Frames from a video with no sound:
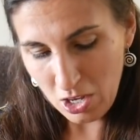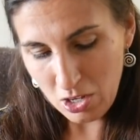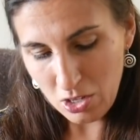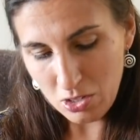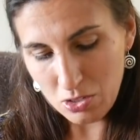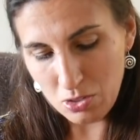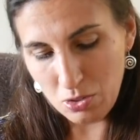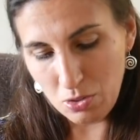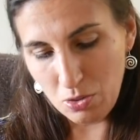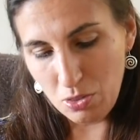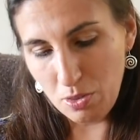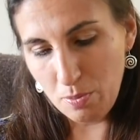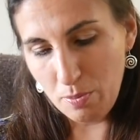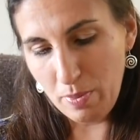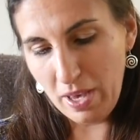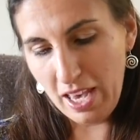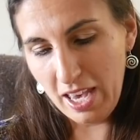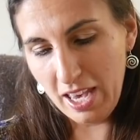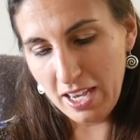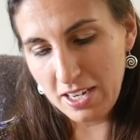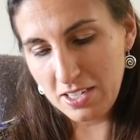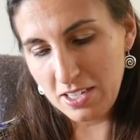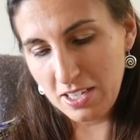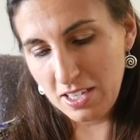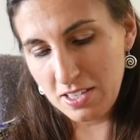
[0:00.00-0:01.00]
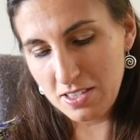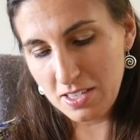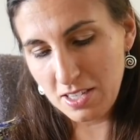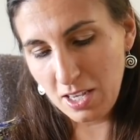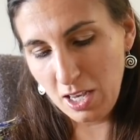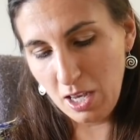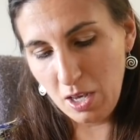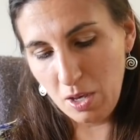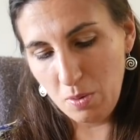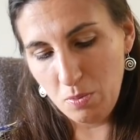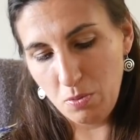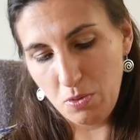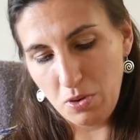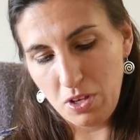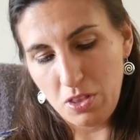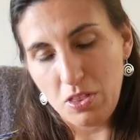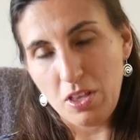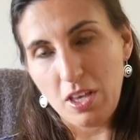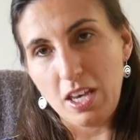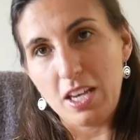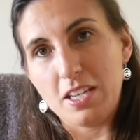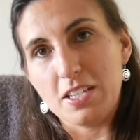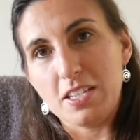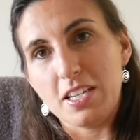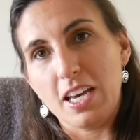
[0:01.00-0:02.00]
So the bag does come with
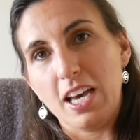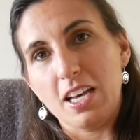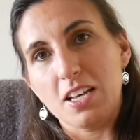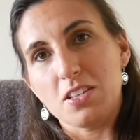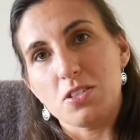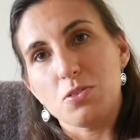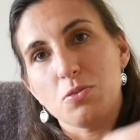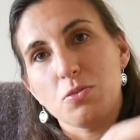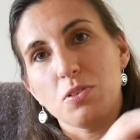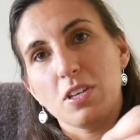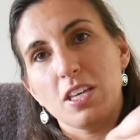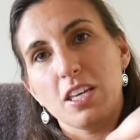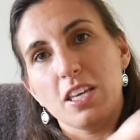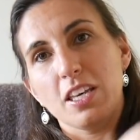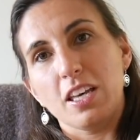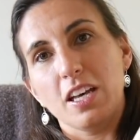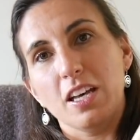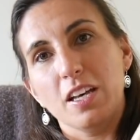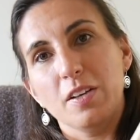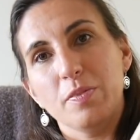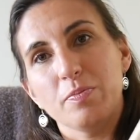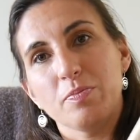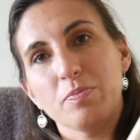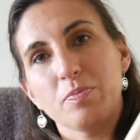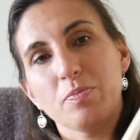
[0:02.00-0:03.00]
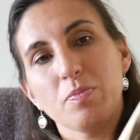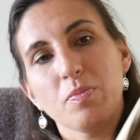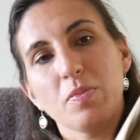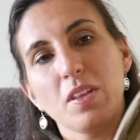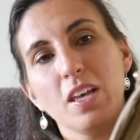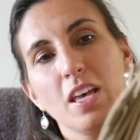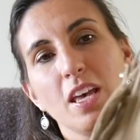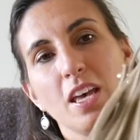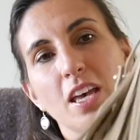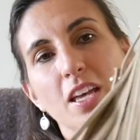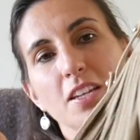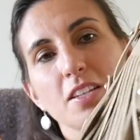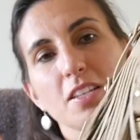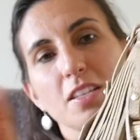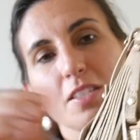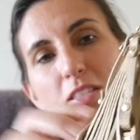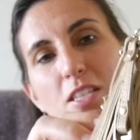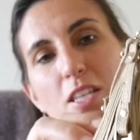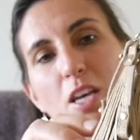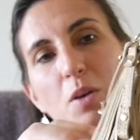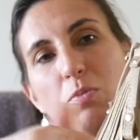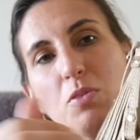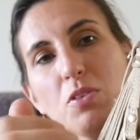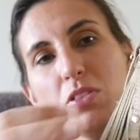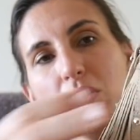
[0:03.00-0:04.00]
a tassel here. It does
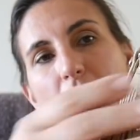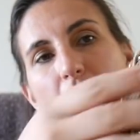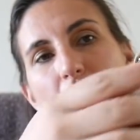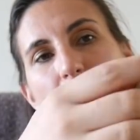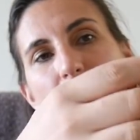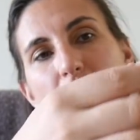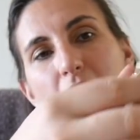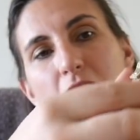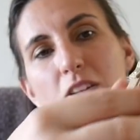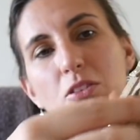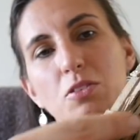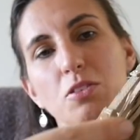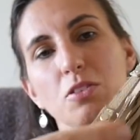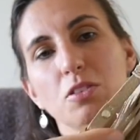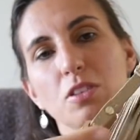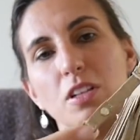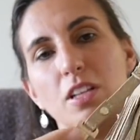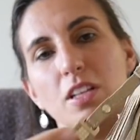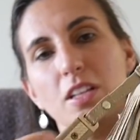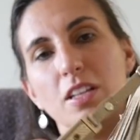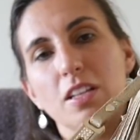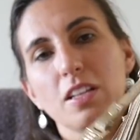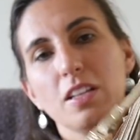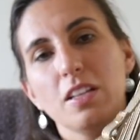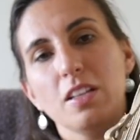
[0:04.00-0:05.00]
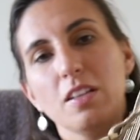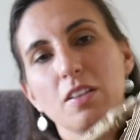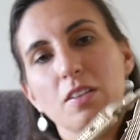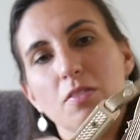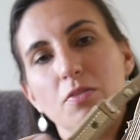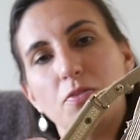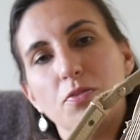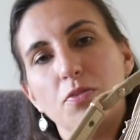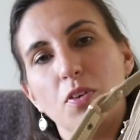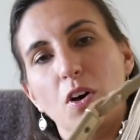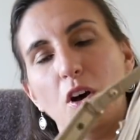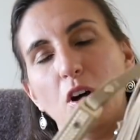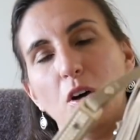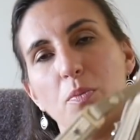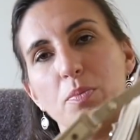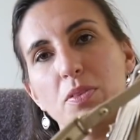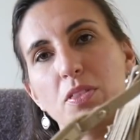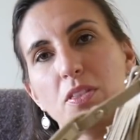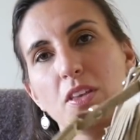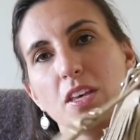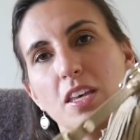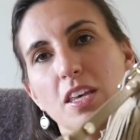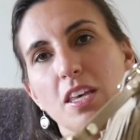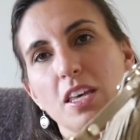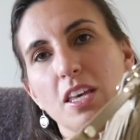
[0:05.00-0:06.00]
come with a little fob
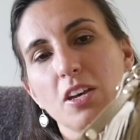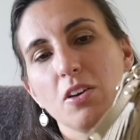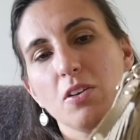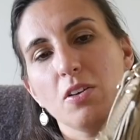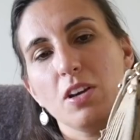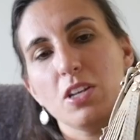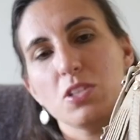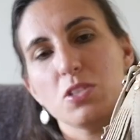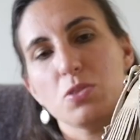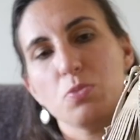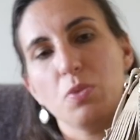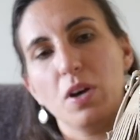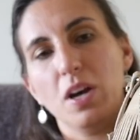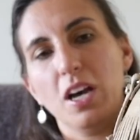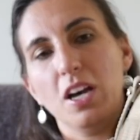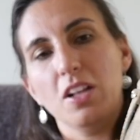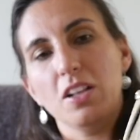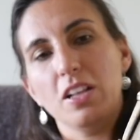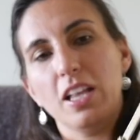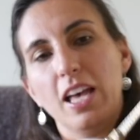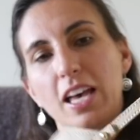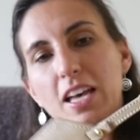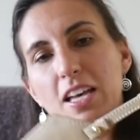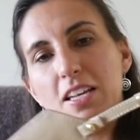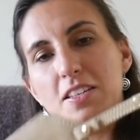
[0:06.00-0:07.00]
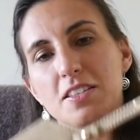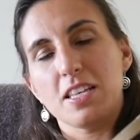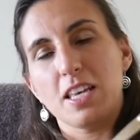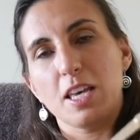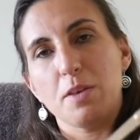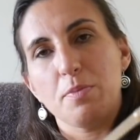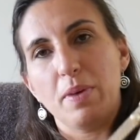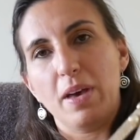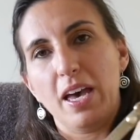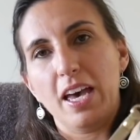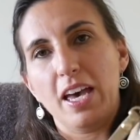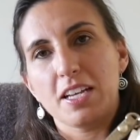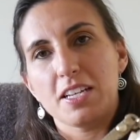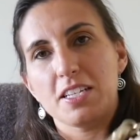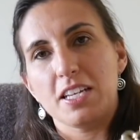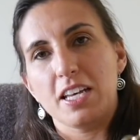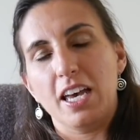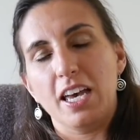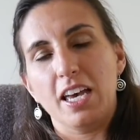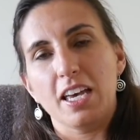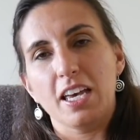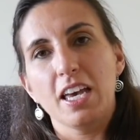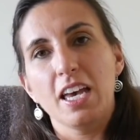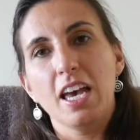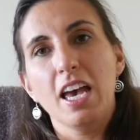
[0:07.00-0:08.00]
thing here, as well as a bag
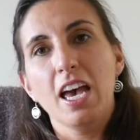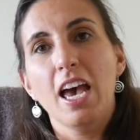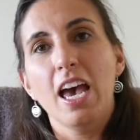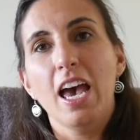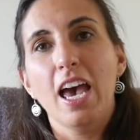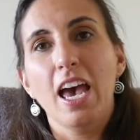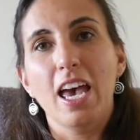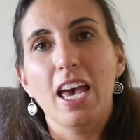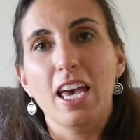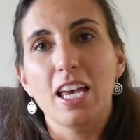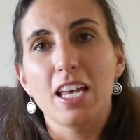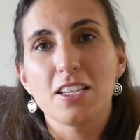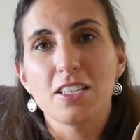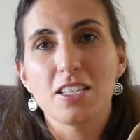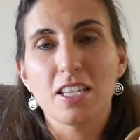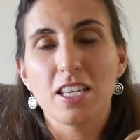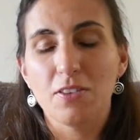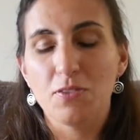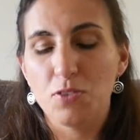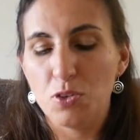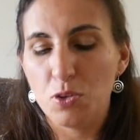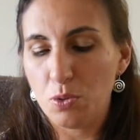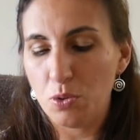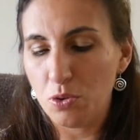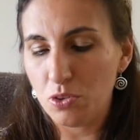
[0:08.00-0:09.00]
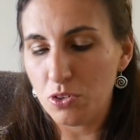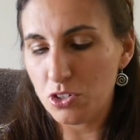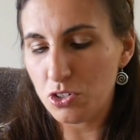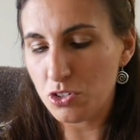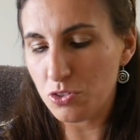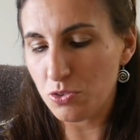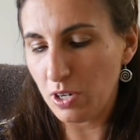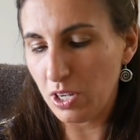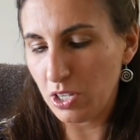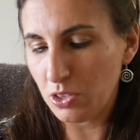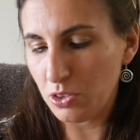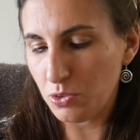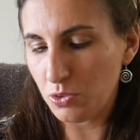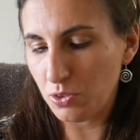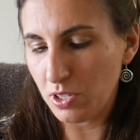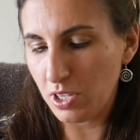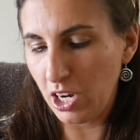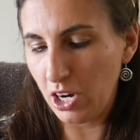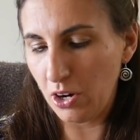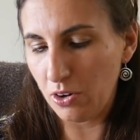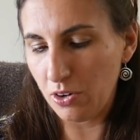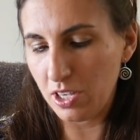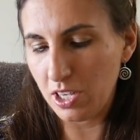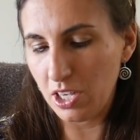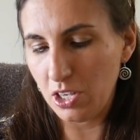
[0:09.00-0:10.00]
tag. And if you order direct through
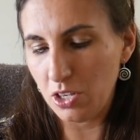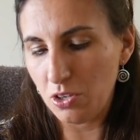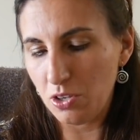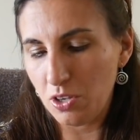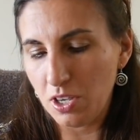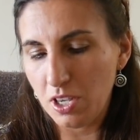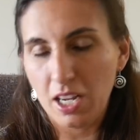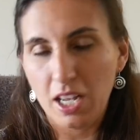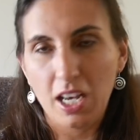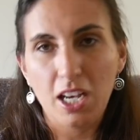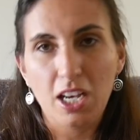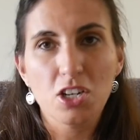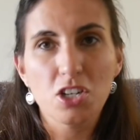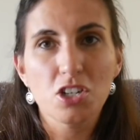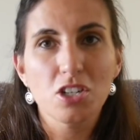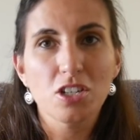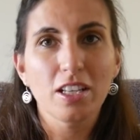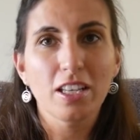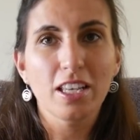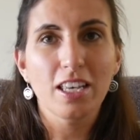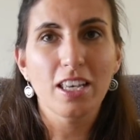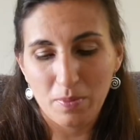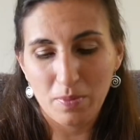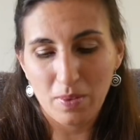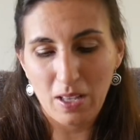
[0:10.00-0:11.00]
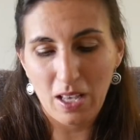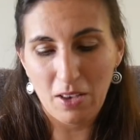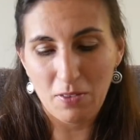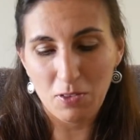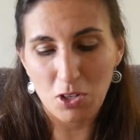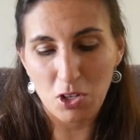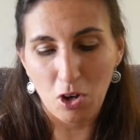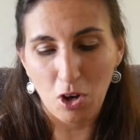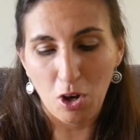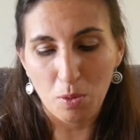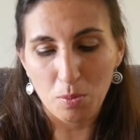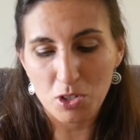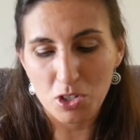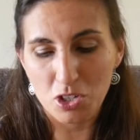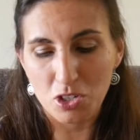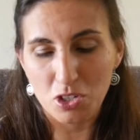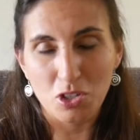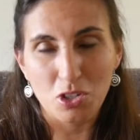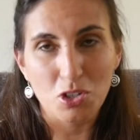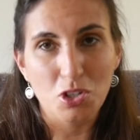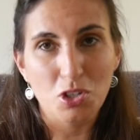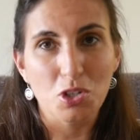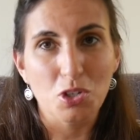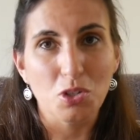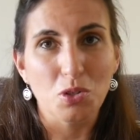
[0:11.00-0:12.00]
Kerikit, you can actually have the
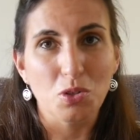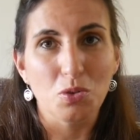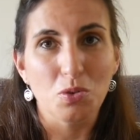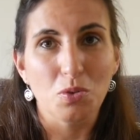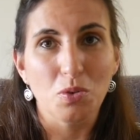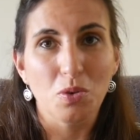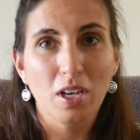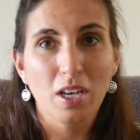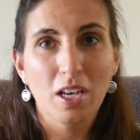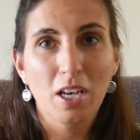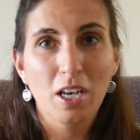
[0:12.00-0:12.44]
option to